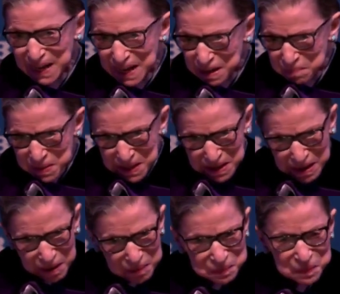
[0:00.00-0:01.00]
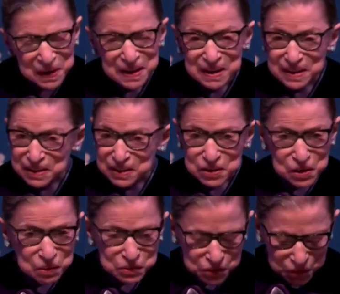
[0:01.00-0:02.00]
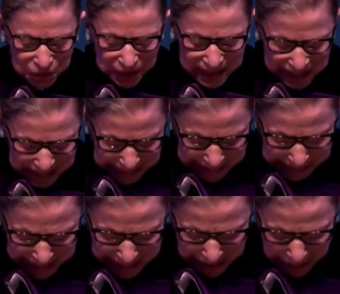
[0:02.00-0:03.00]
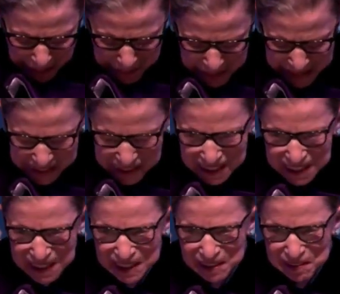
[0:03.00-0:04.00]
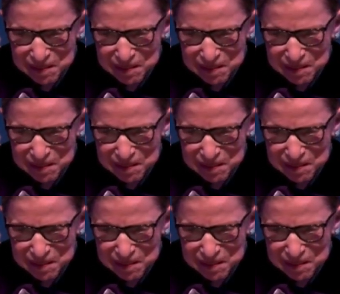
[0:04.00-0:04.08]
day become the notorious RBG.